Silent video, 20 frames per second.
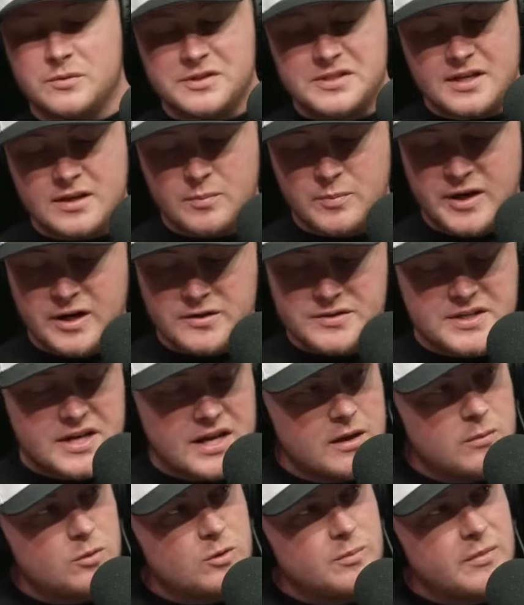Was that Bears
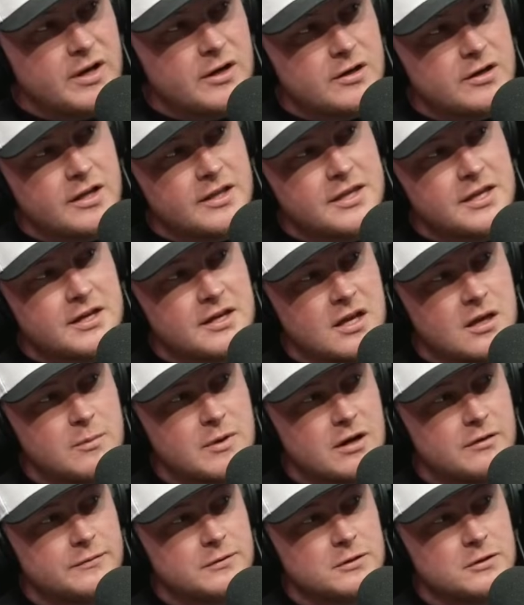game when Merrick, I think, came
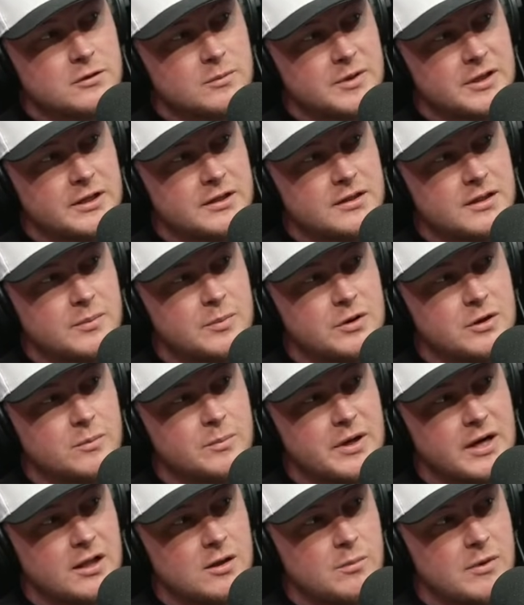out for a little bit? They put in
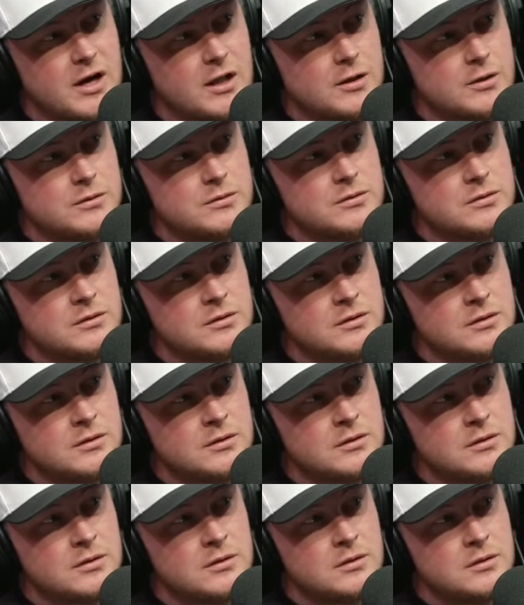Palomalu,
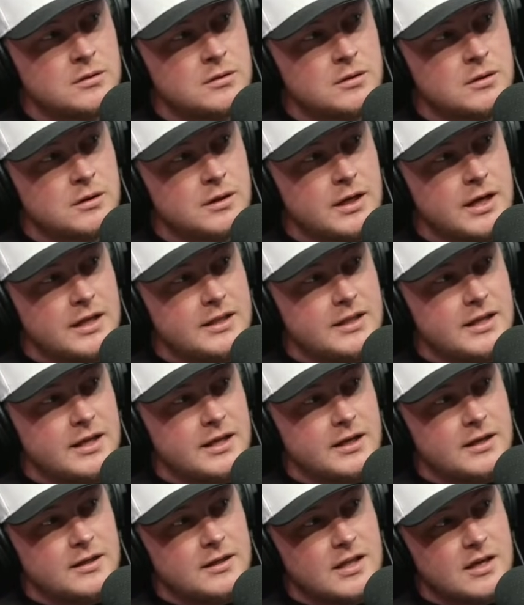and
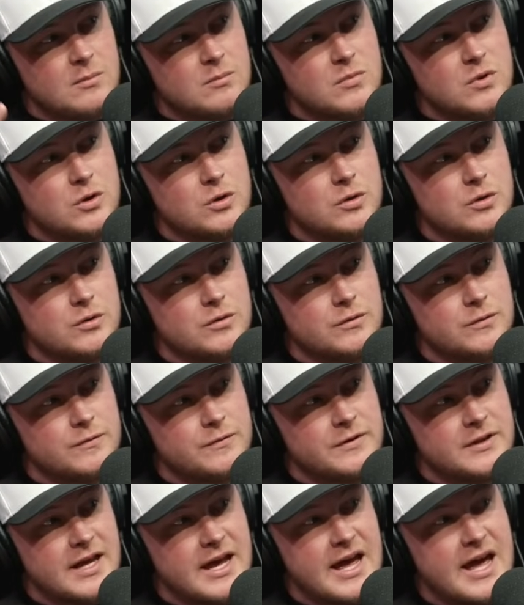then they
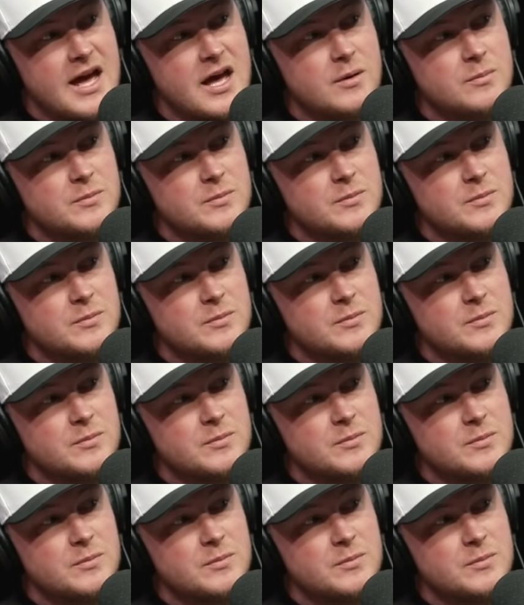moved Epps.